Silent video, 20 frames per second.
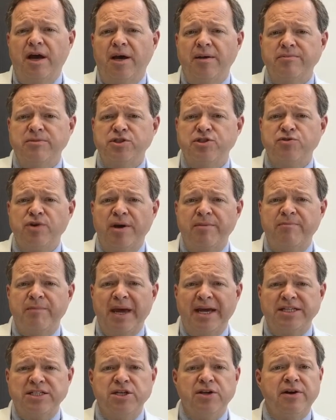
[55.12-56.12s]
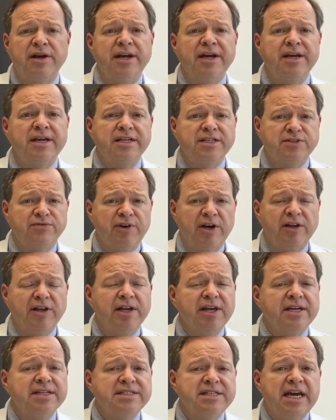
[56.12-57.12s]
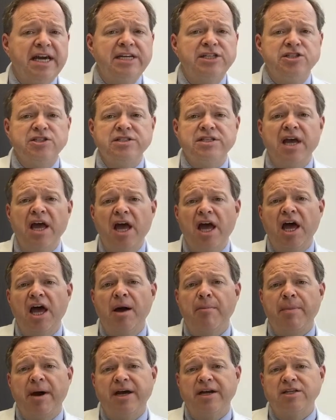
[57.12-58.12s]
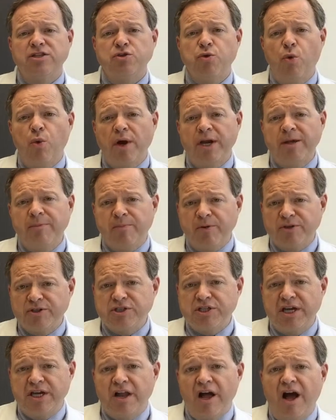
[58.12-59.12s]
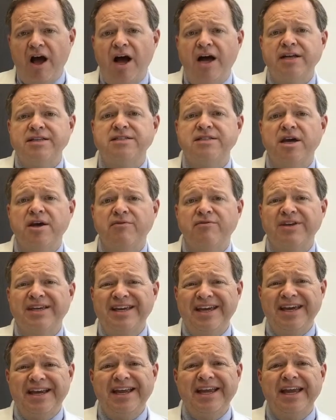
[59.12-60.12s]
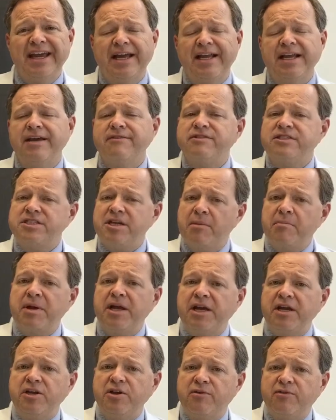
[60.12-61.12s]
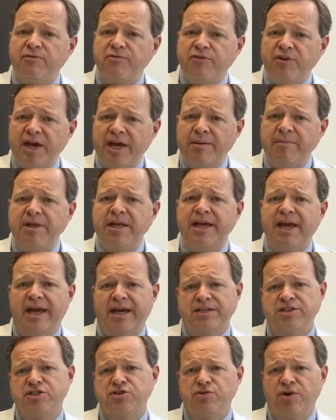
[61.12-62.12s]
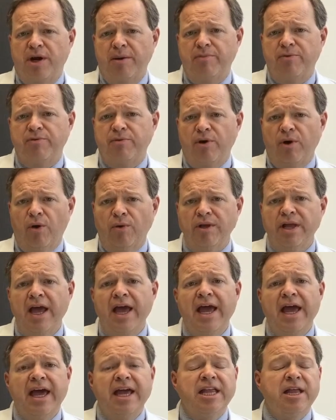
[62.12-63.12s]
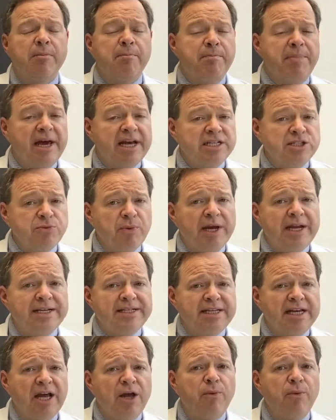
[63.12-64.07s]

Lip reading: strep bacteria is fairly contagious, about a 20% odds of getting it if somebody in your family has strep throat. And the best way to tell